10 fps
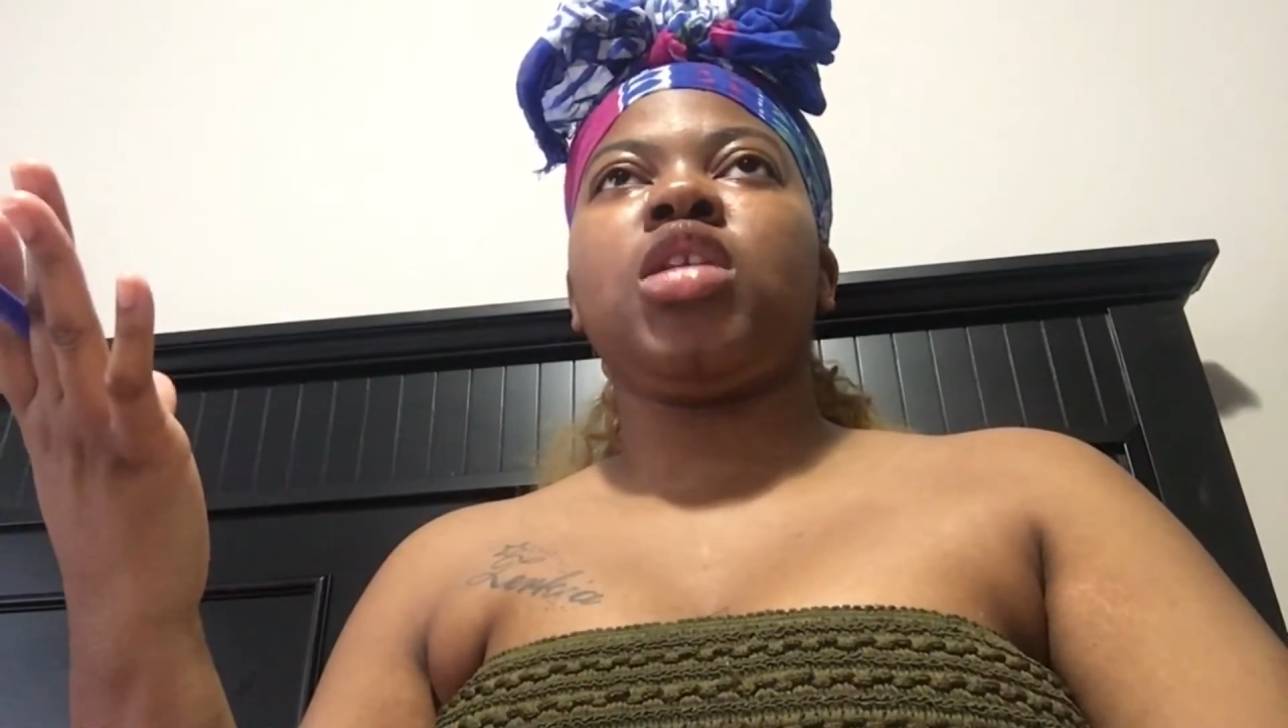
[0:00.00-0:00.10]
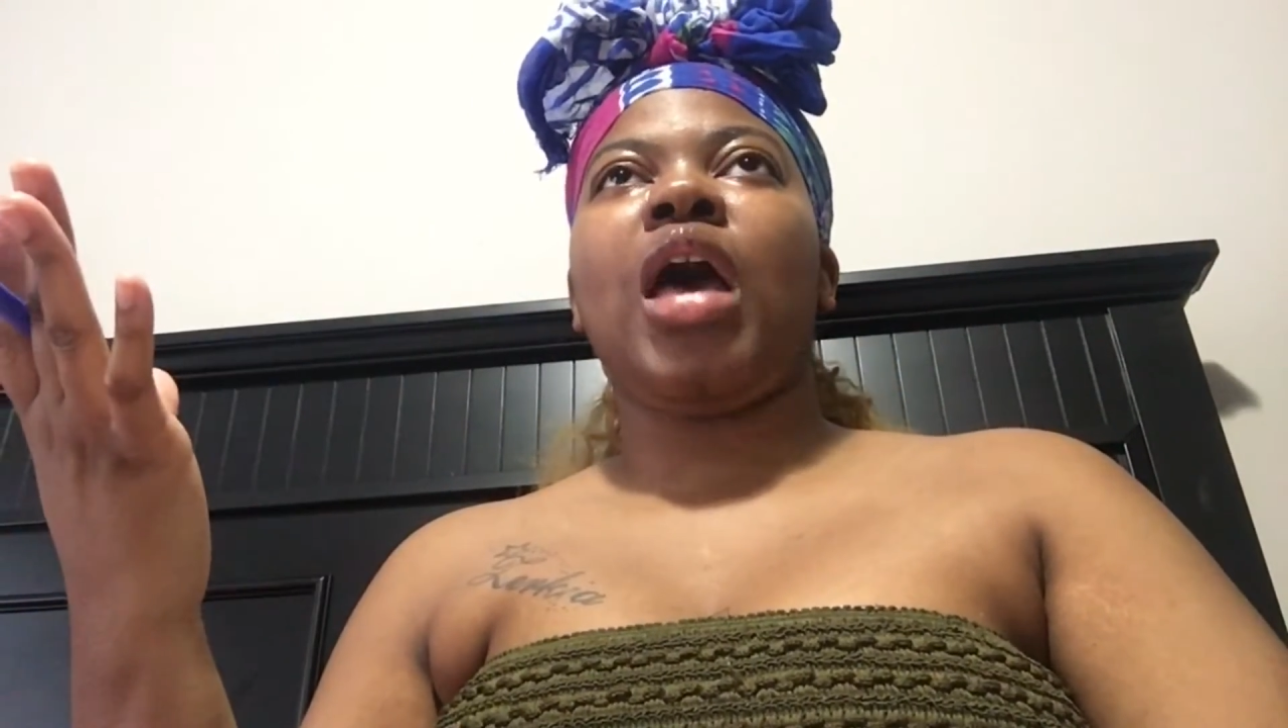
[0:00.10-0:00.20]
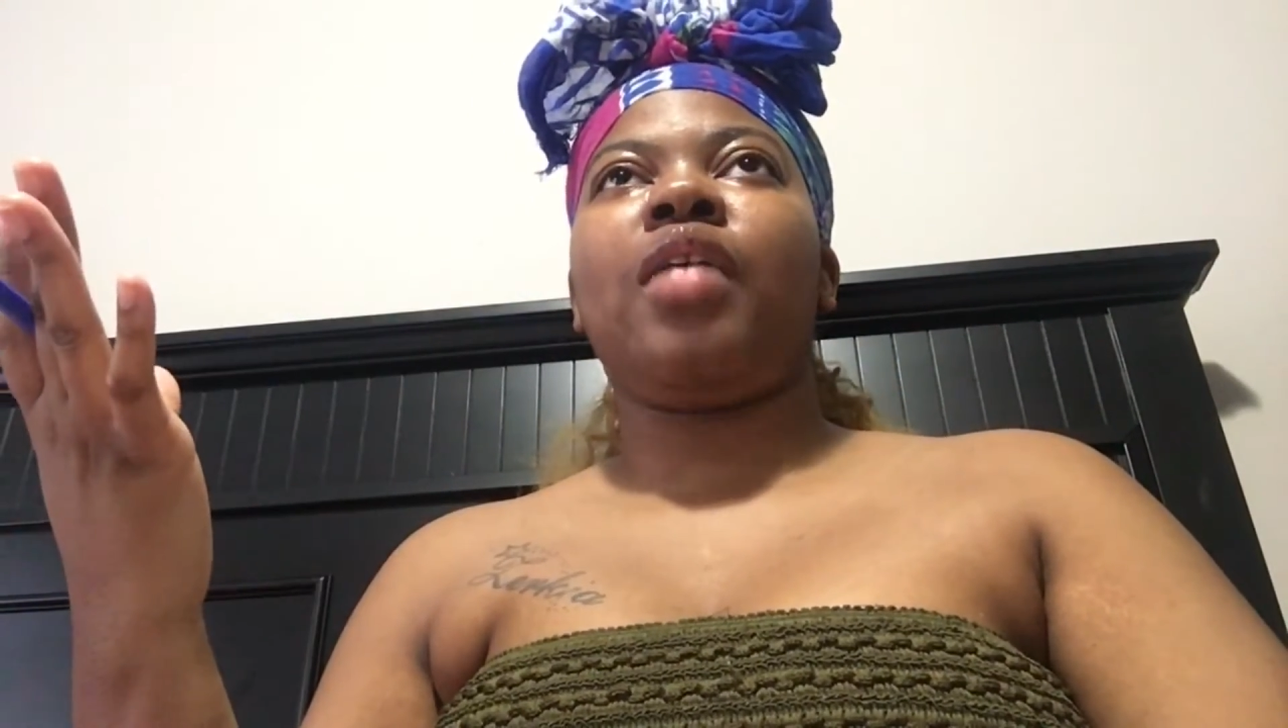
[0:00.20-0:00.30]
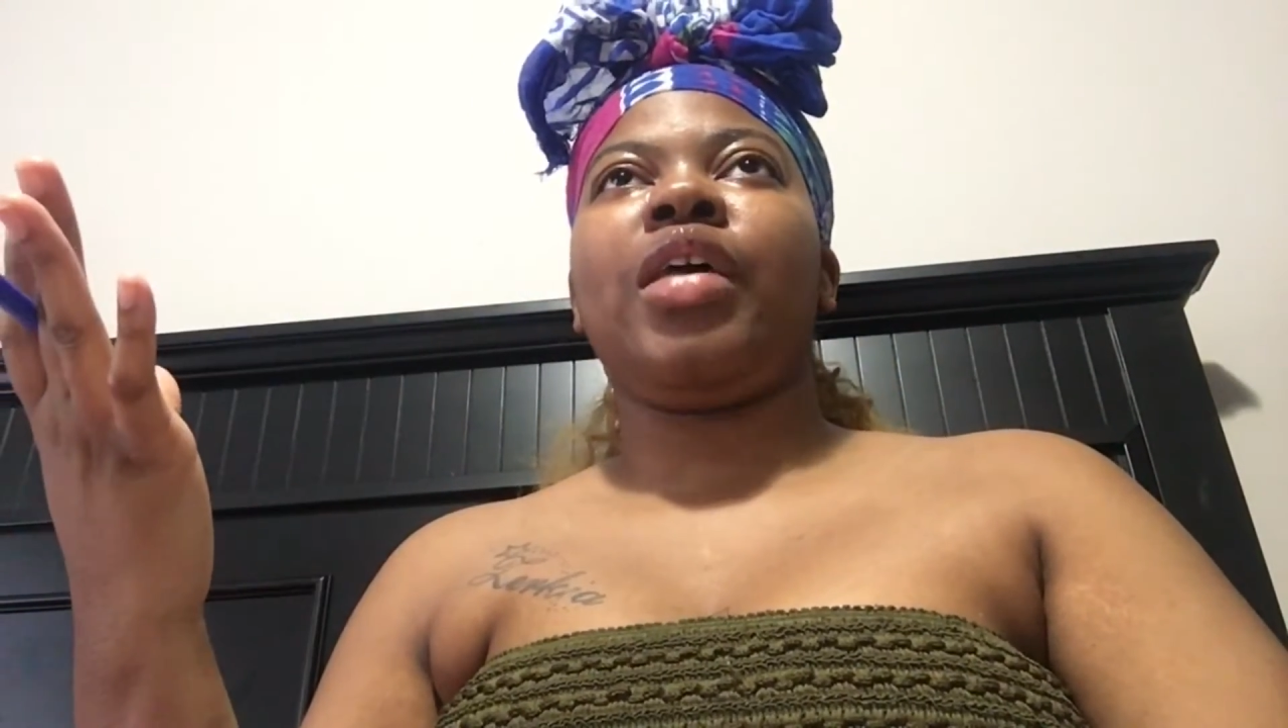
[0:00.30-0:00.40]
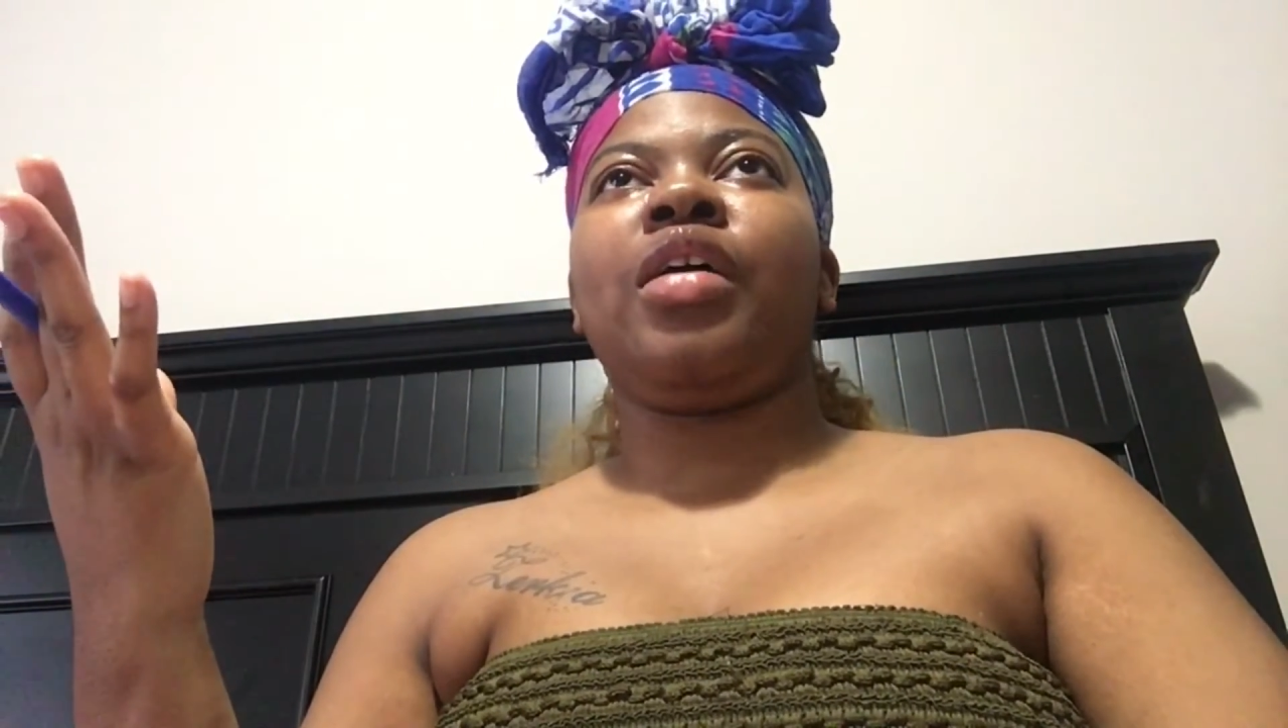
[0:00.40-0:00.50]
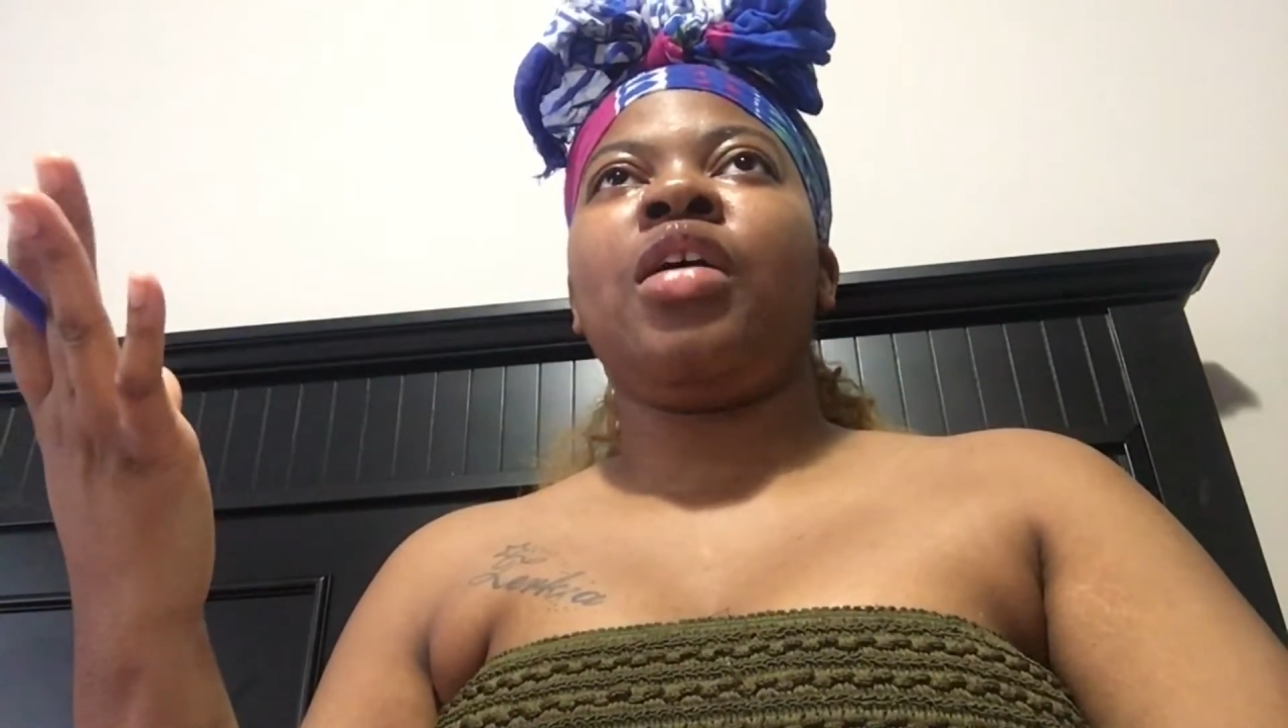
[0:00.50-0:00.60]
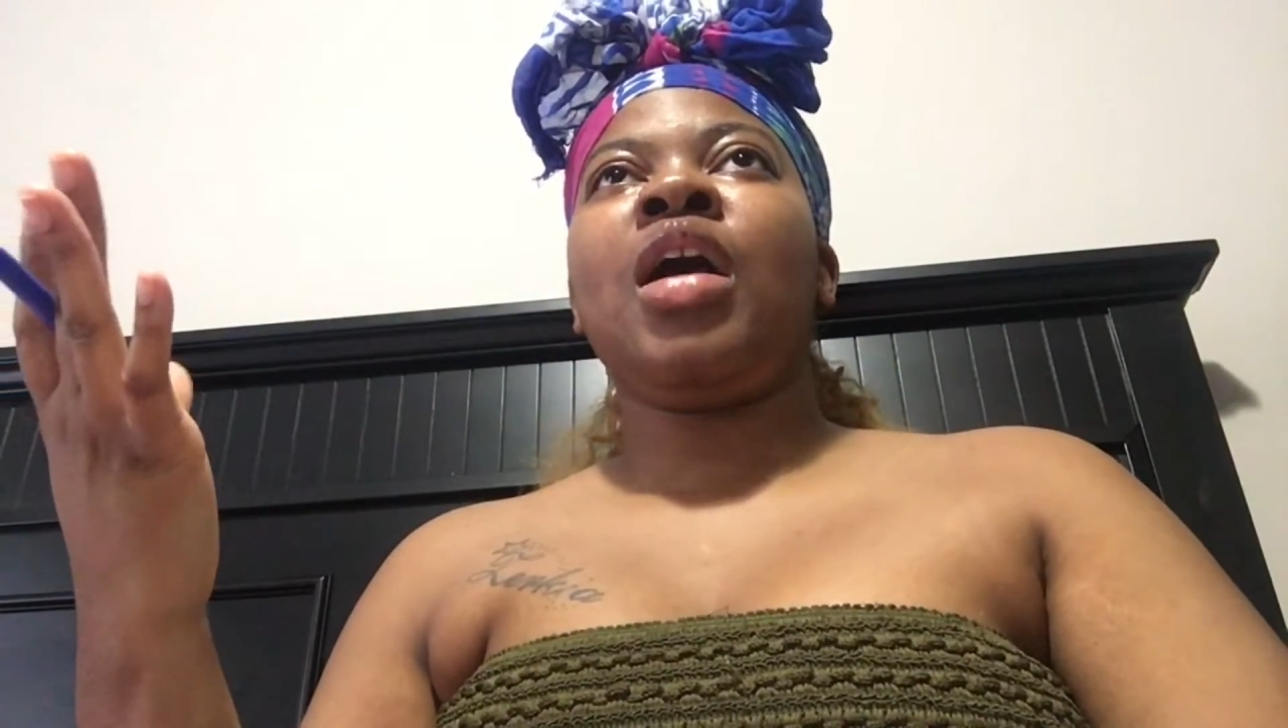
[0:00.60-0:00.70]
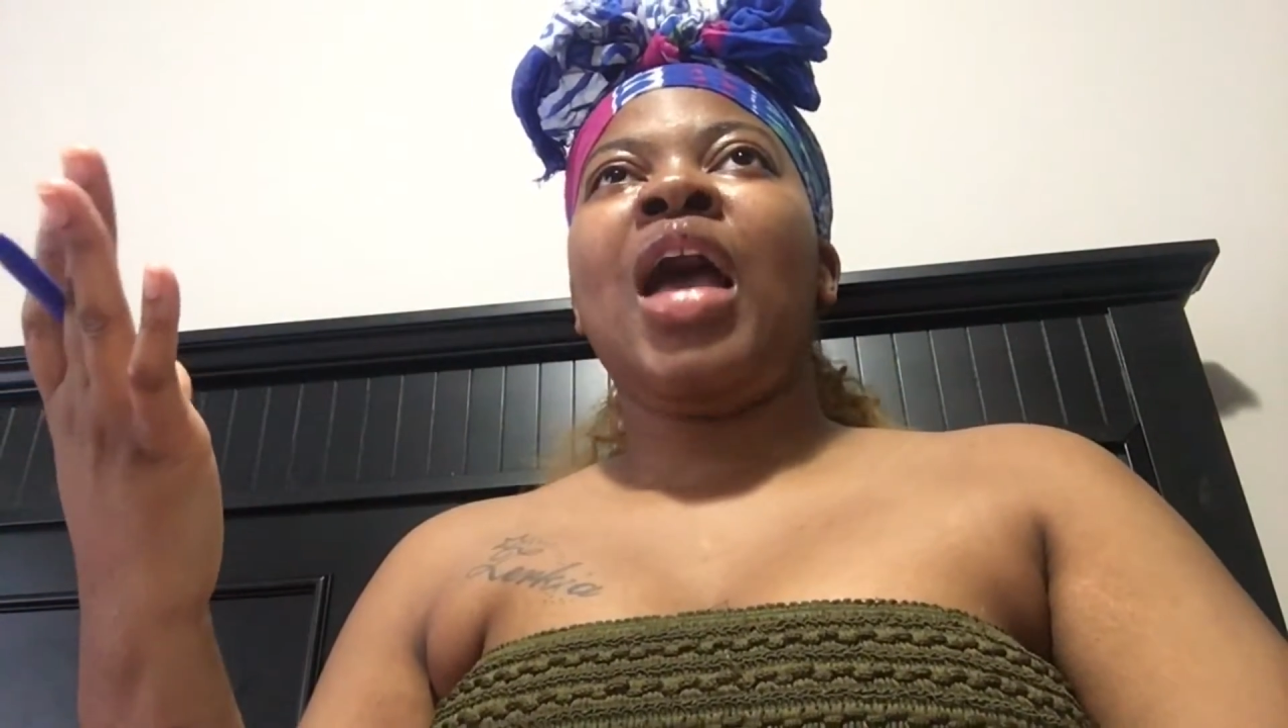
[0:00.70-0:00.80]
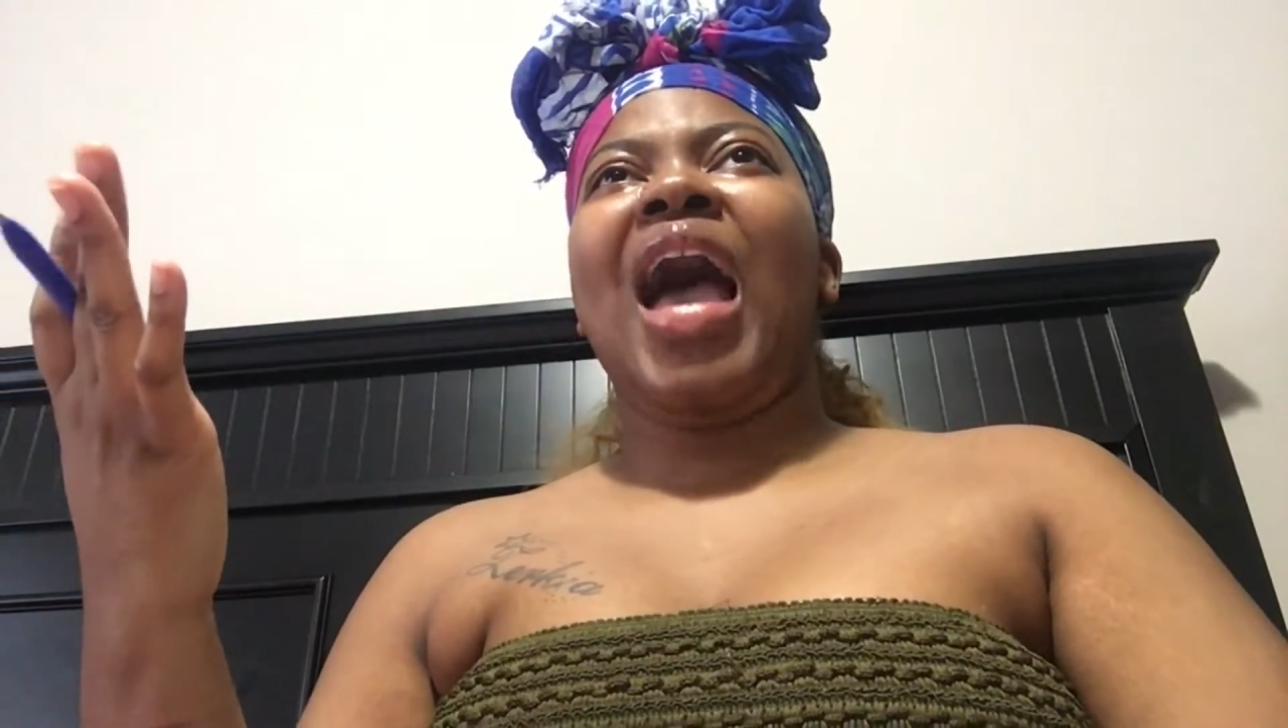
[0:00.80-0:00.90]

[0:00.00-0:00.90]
how that,